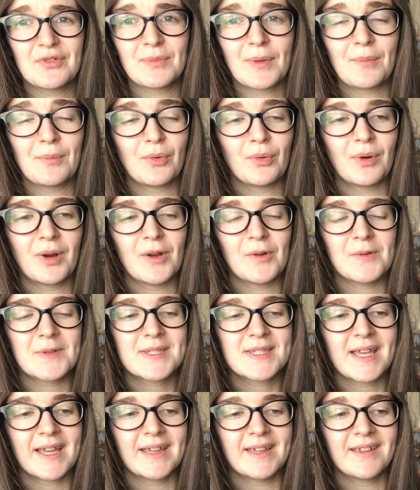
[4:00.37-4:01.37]
remember what I was
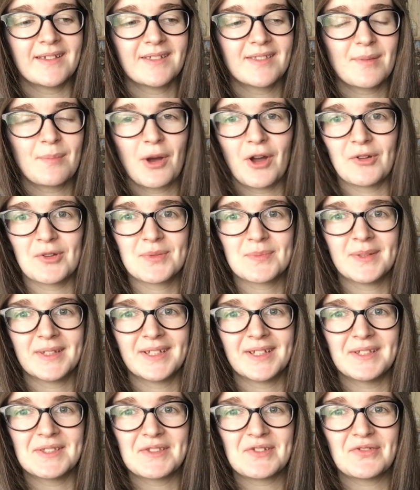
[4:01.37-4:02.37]
saying, the
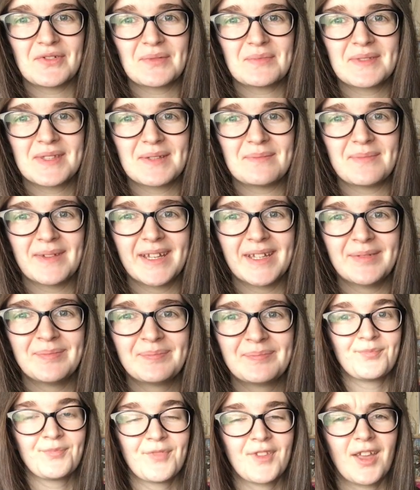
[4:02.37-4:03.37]
postman interrupted me.
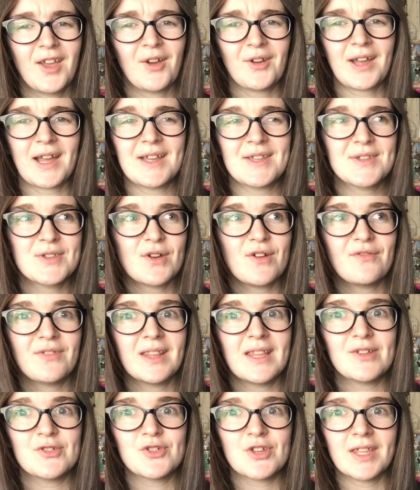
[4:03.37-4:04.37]
Okay, so I've
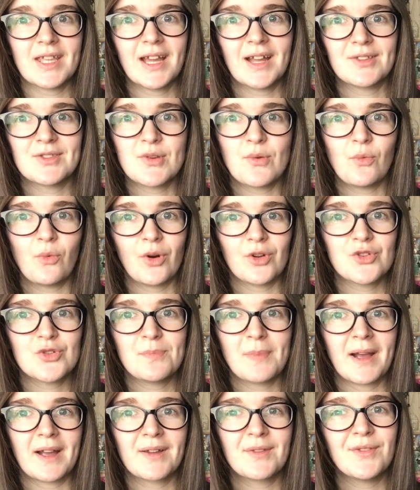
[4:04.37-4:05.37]
literally had to
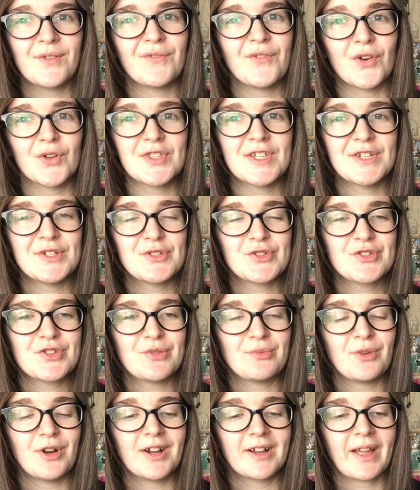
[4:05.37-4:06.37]
watch back the footage
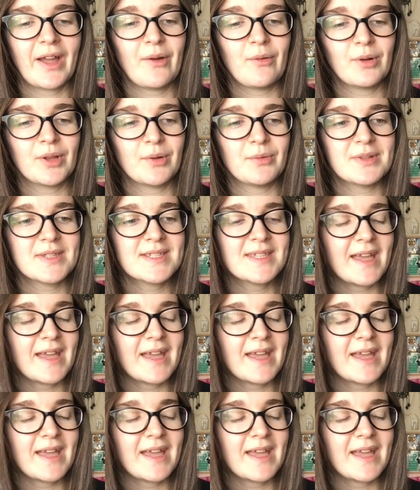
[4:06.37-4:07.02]
to work out what I was